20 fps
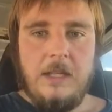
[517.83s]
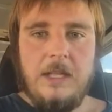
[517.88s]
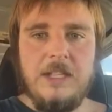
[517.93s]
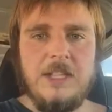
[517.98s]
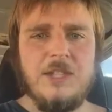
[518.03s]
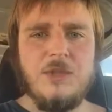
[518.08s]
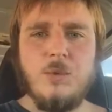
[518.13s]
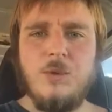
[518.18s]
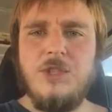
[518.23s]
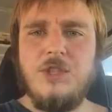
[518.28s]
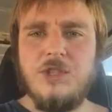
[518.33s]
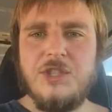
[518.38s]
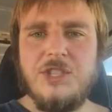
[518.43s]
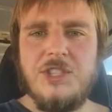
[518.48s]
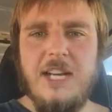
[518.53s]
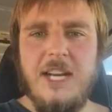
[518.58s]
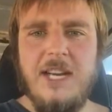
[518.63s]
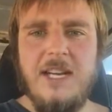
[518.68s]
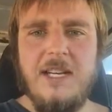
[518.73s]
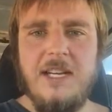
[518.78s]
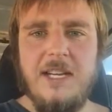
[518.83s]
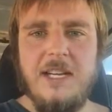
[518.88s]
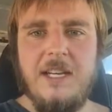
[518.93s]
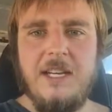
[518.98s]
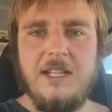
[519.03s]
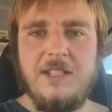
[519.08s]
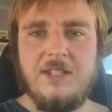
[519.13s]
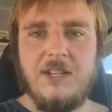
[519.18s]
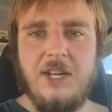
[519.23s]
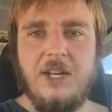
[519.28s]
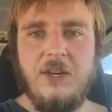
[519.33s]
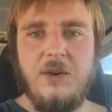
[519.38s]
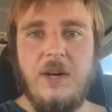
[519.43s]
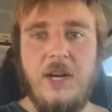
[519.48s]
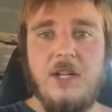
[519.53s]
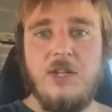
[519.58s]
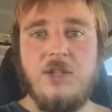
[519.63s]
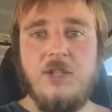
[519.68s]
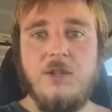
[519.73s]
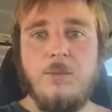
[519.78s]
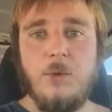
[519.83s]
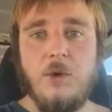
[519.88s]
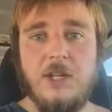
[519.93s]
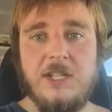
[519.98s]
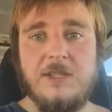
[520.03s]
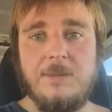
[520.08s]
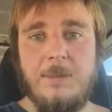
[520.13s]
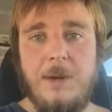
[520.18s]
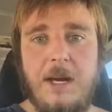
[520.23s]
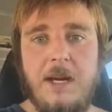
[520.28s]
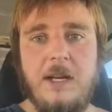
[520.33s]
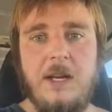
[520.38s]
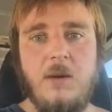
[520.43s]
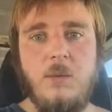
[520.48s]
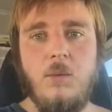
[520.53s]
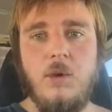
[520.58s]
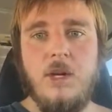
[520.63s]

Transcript: Because when you're standing, it's like your energy is more expanded,